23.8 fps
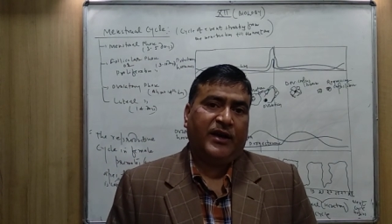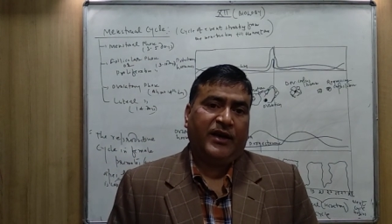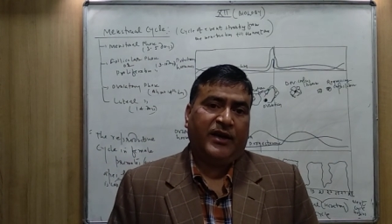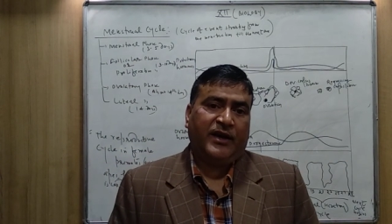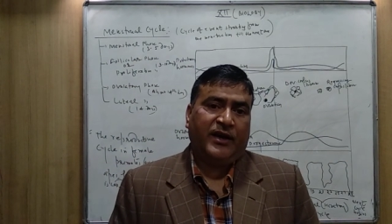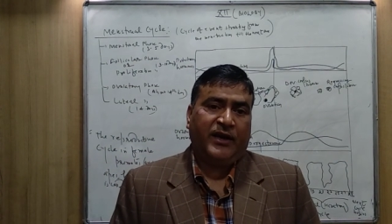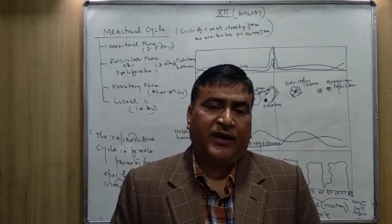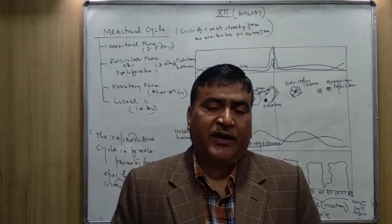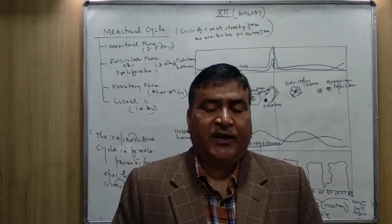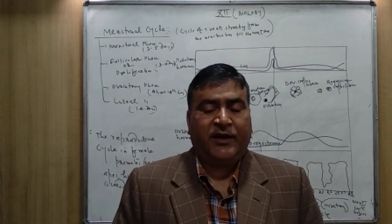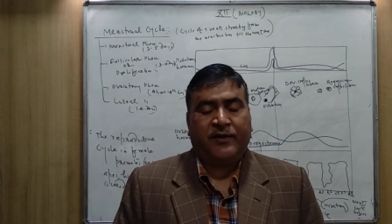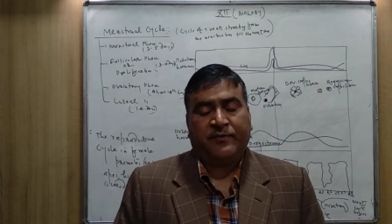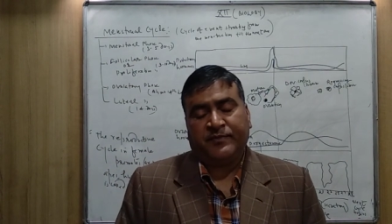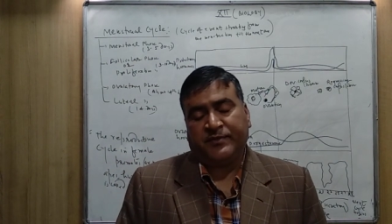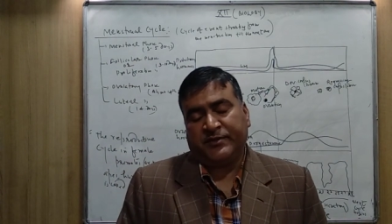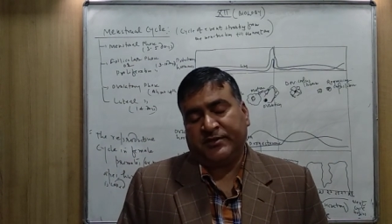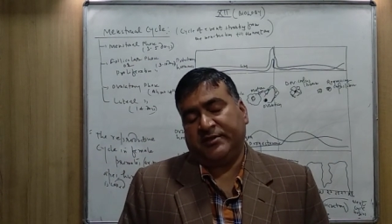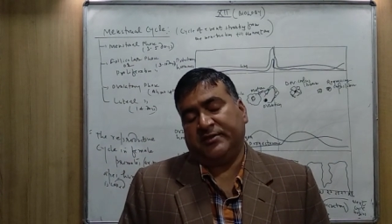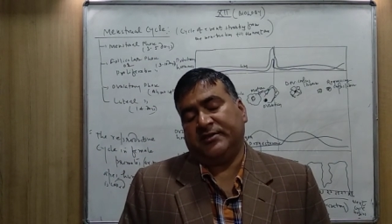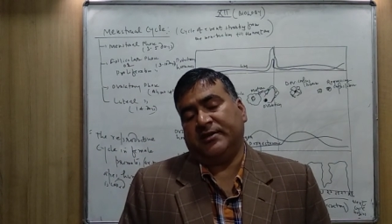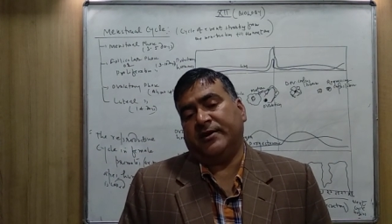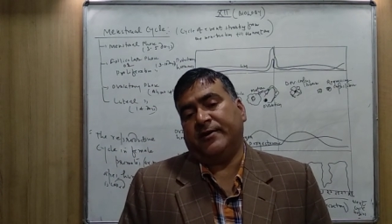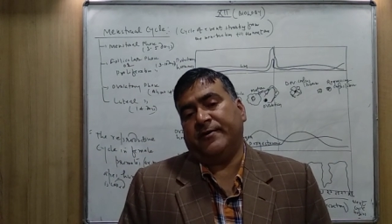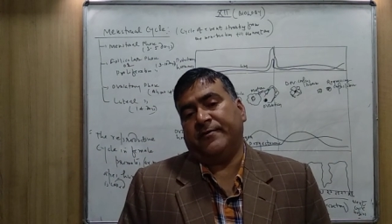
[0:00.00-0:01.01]

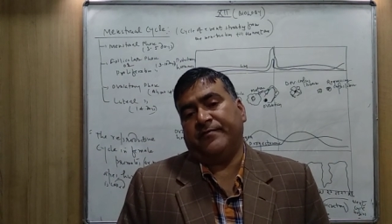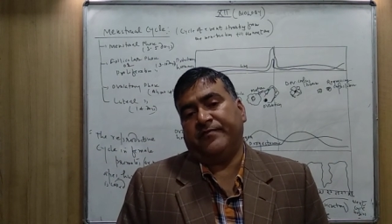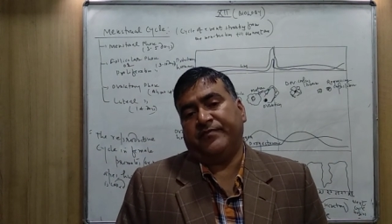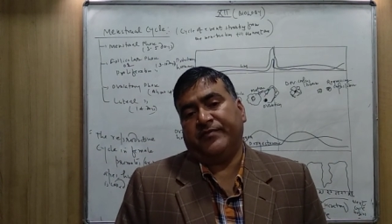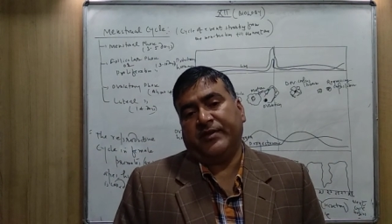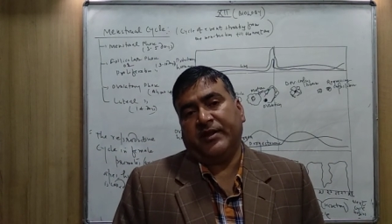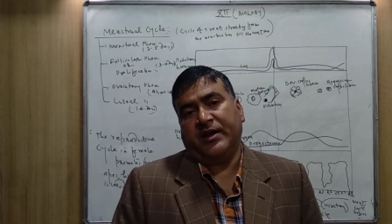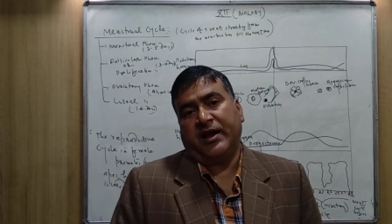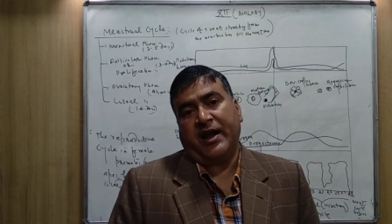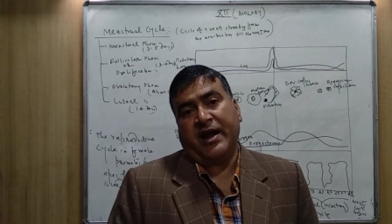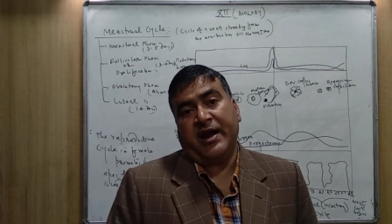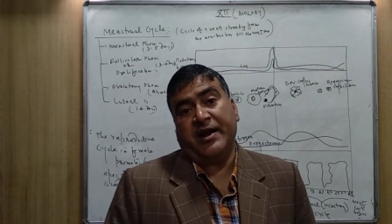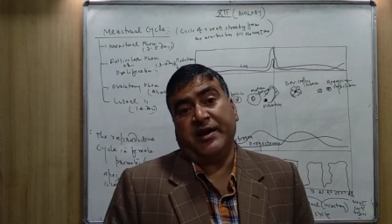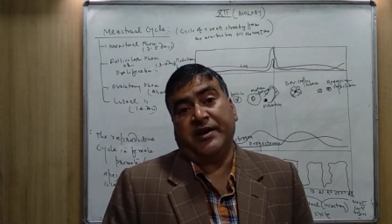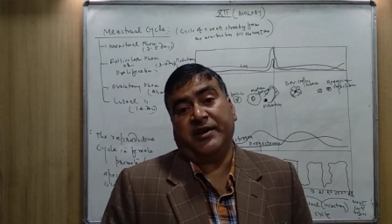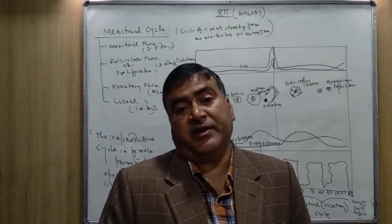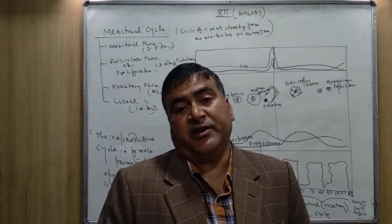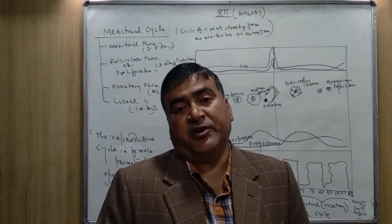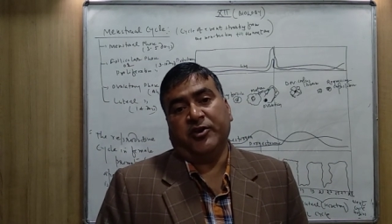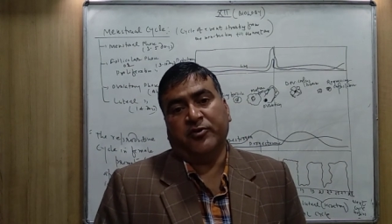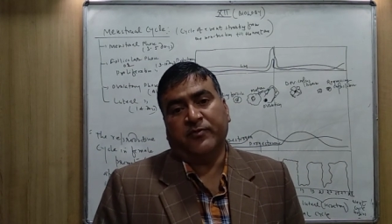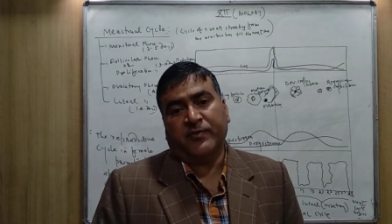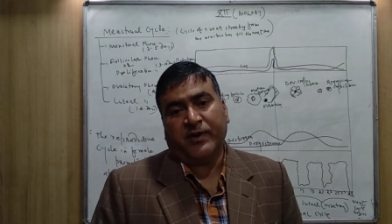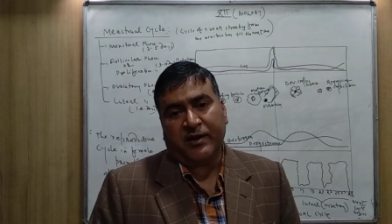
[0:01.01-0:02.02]
apes and
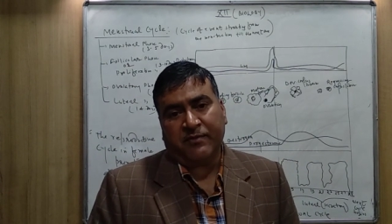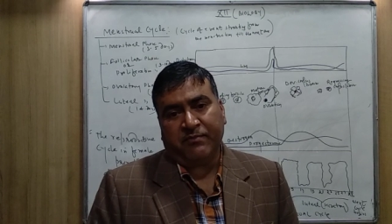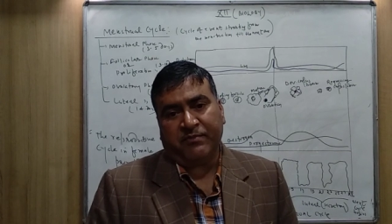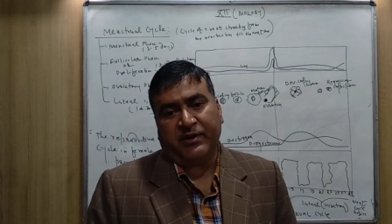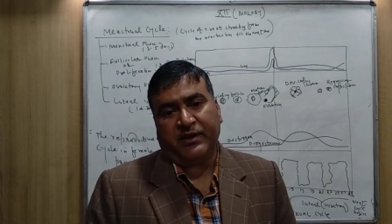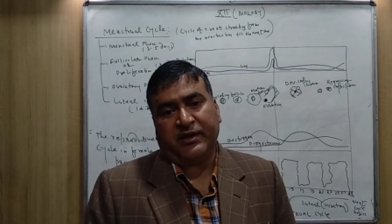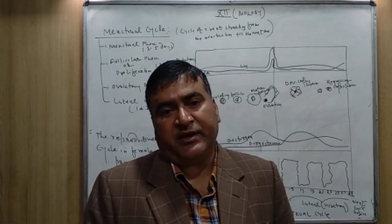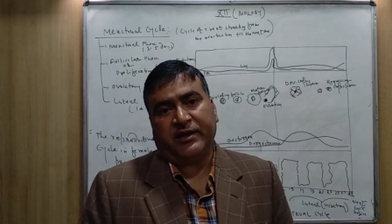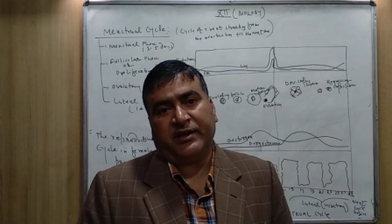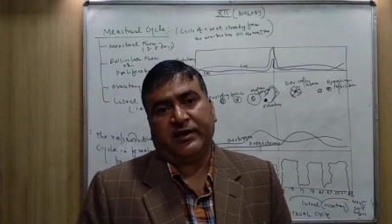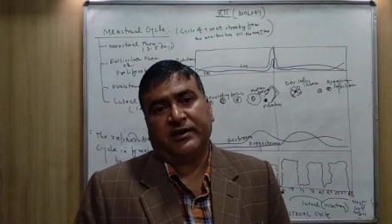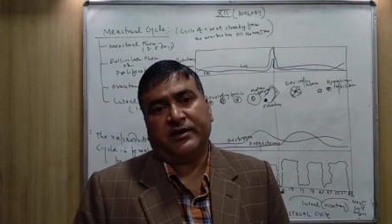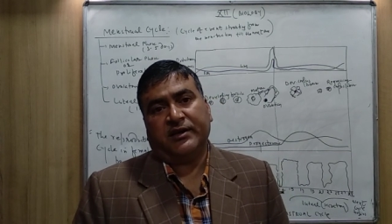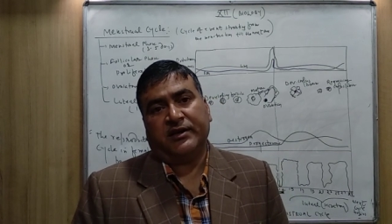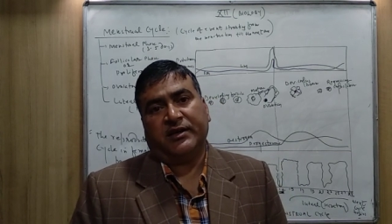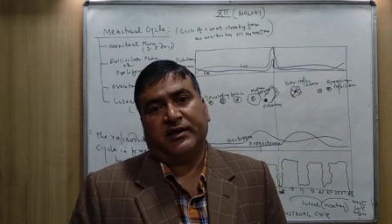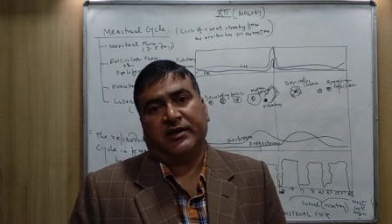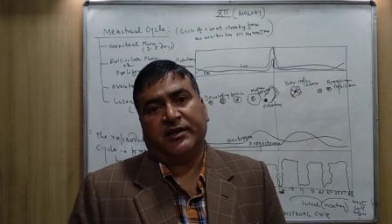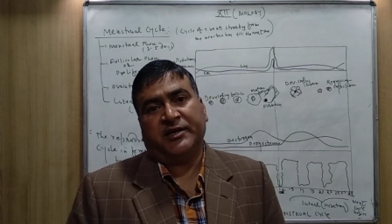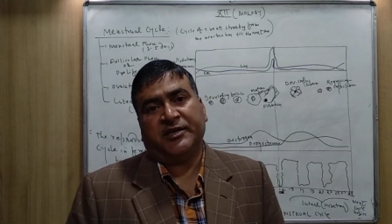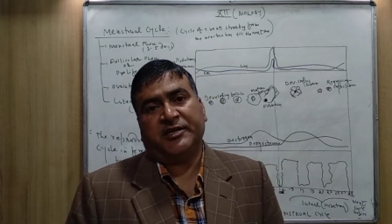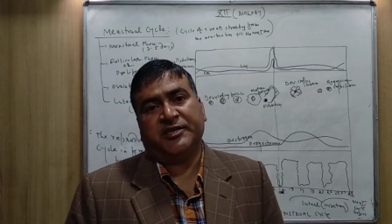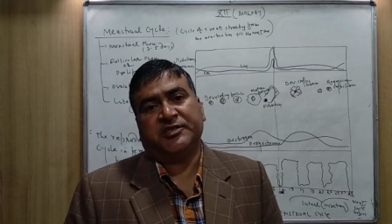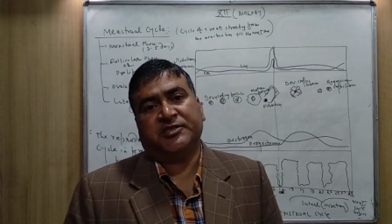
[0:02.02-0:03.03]
human being,
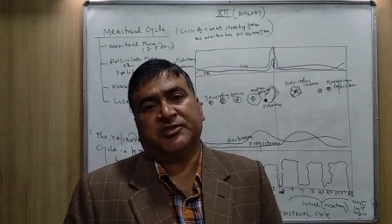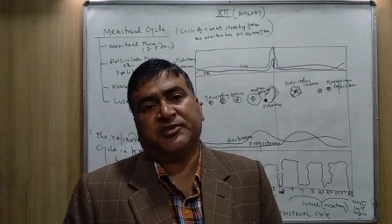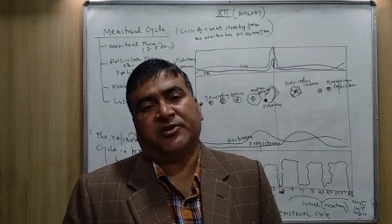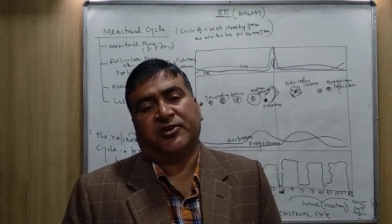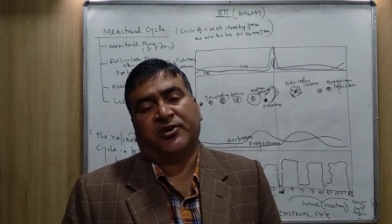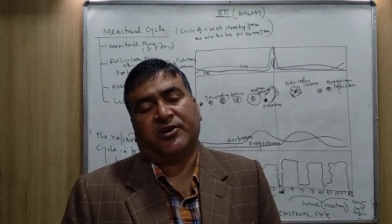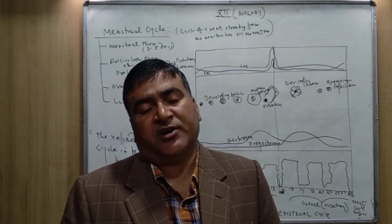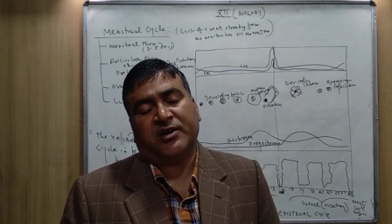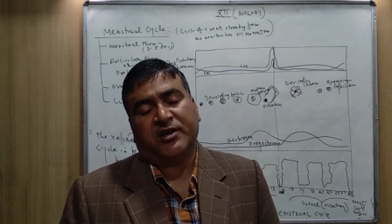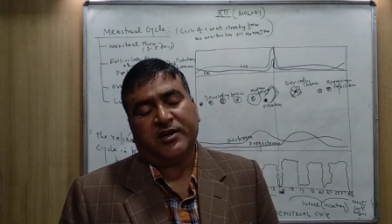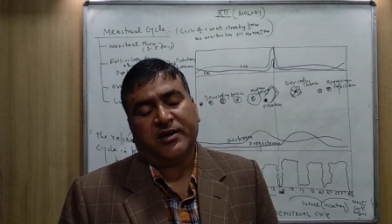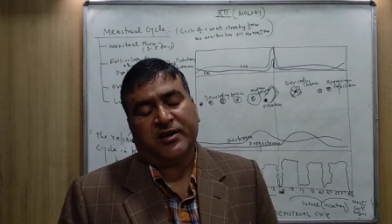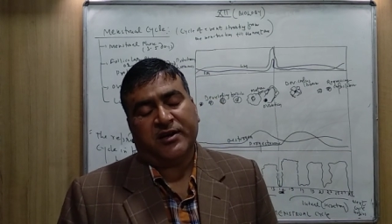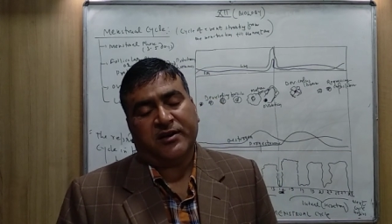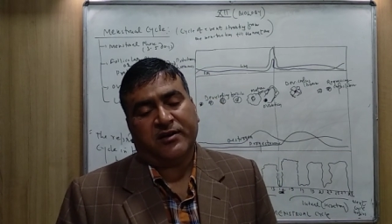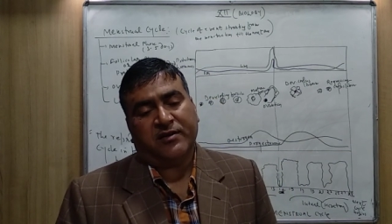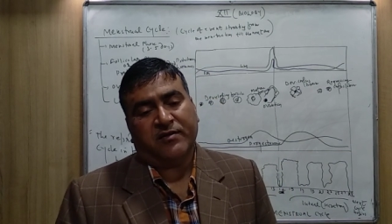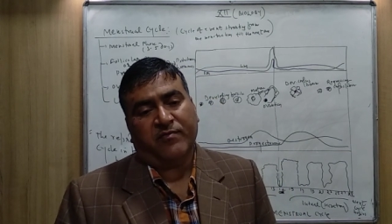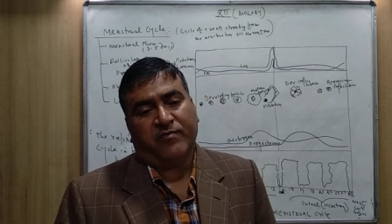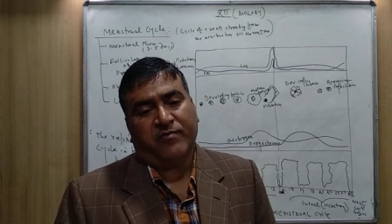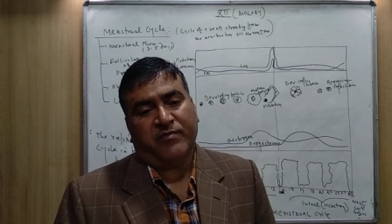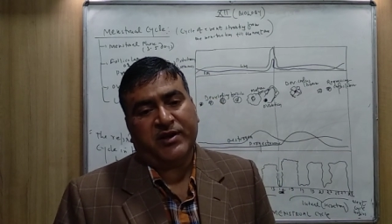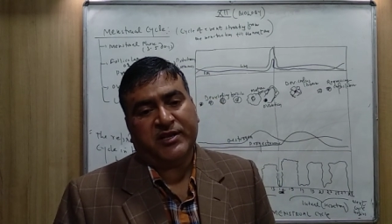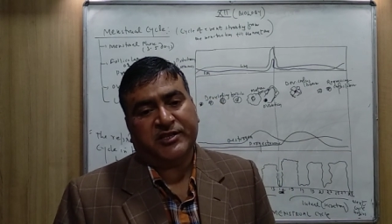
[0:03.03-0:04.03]
it is called
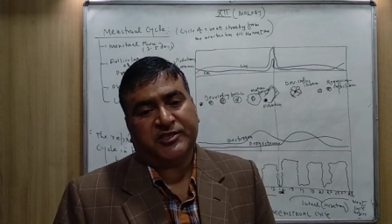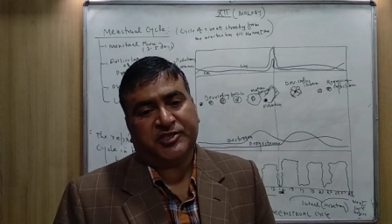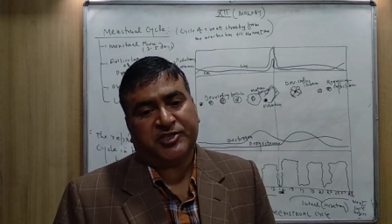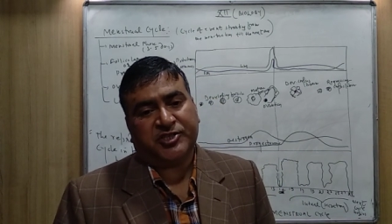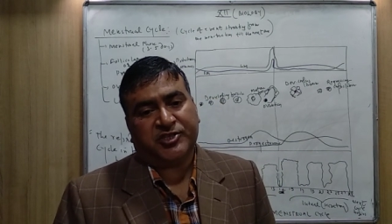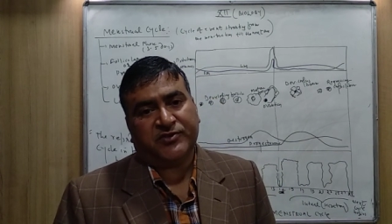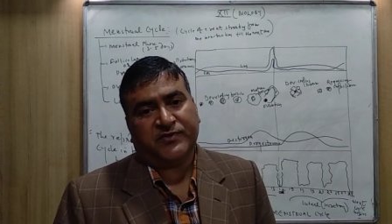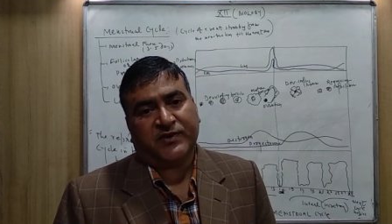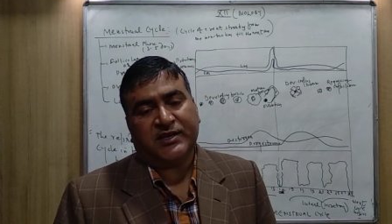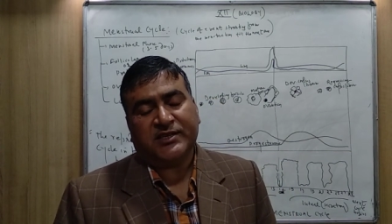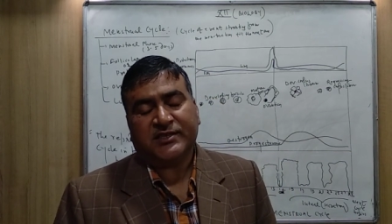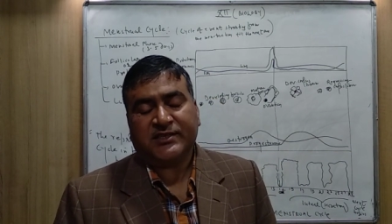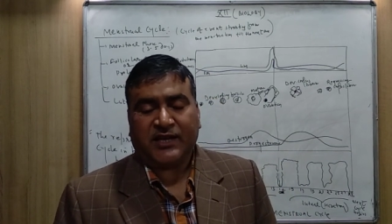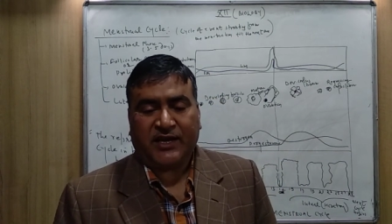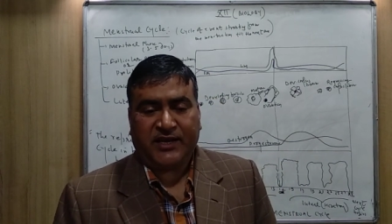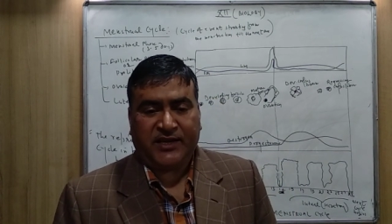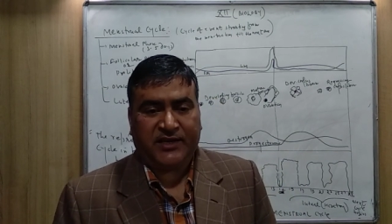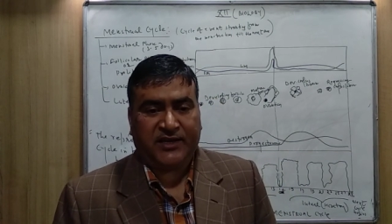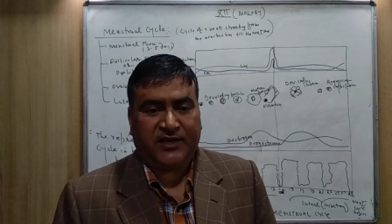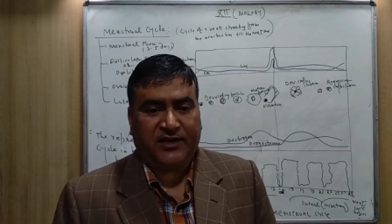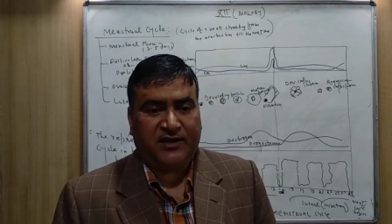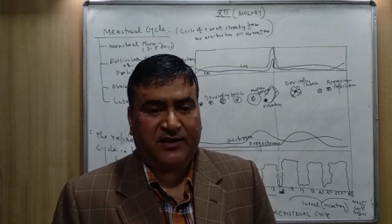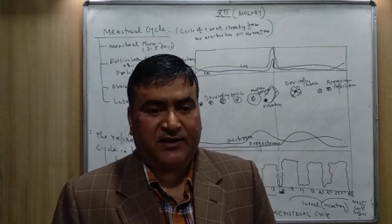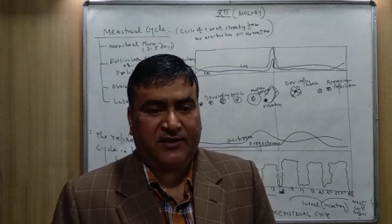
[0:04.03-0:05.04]
menstrual
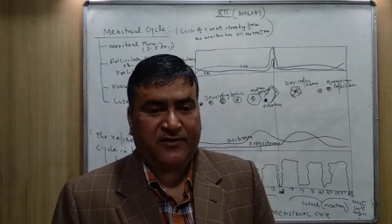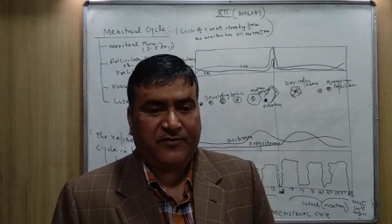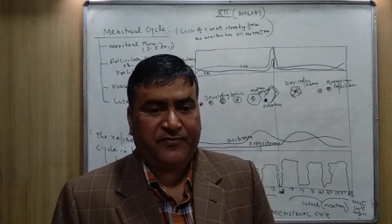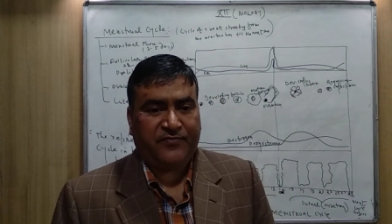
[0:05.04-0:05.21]
cycle.